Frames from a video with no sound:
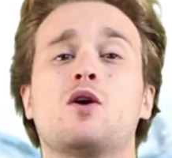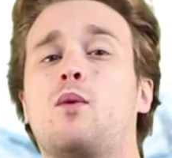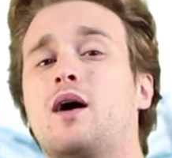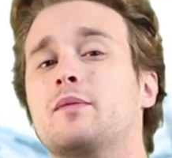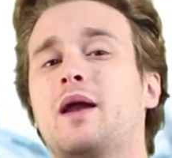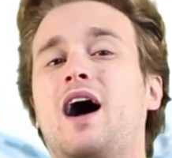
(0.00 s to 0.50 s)
here.
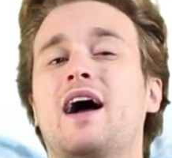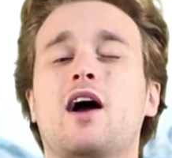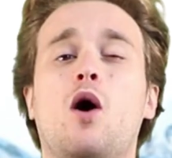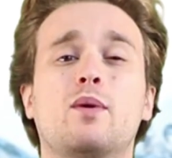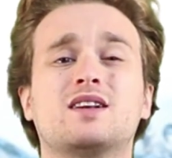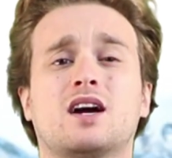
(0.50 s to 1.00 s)
Welcome to
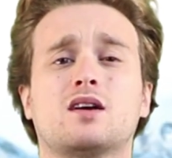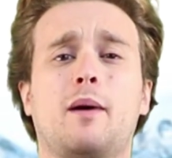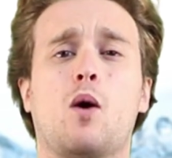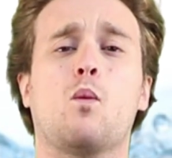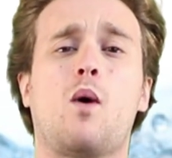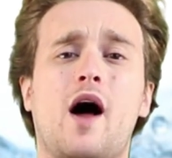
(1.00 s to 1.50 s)
I O. We're talking
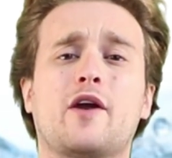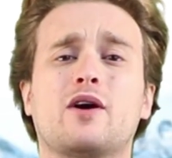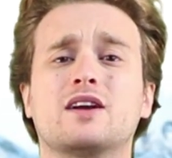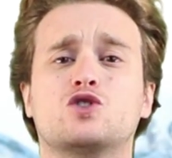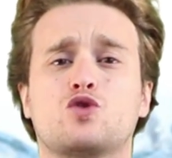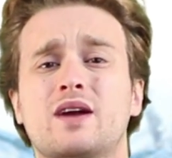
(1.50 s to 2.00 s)
about
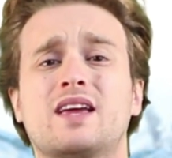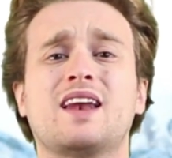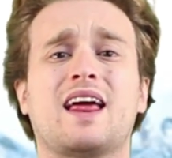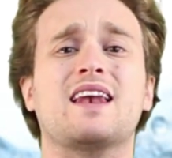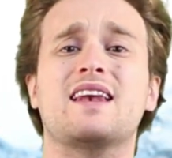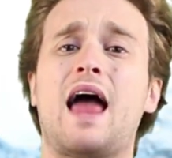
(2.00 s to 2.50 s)
water and
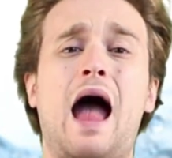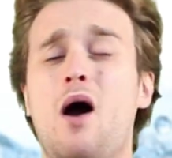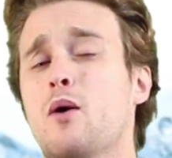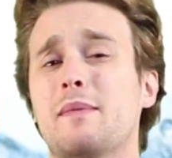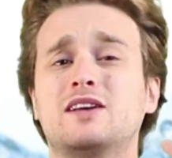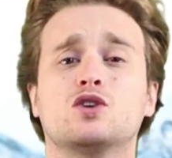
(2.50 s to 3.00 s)
drinking and
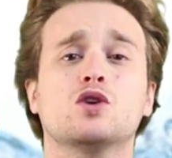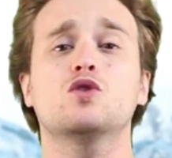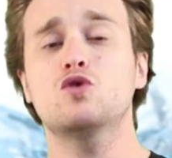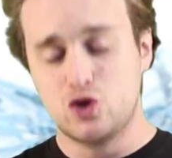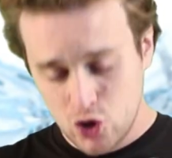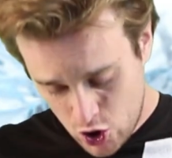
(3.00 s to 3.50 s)
how it makes you
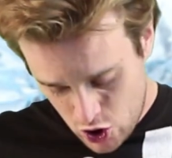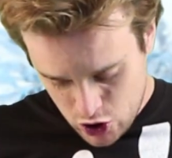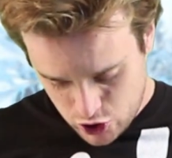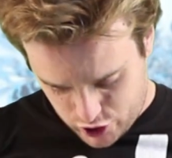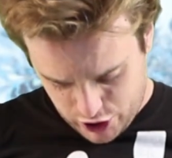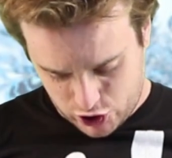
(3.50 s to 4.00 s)
lose
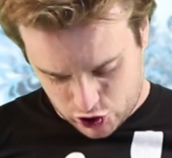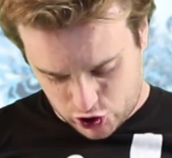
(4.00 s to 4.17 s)
this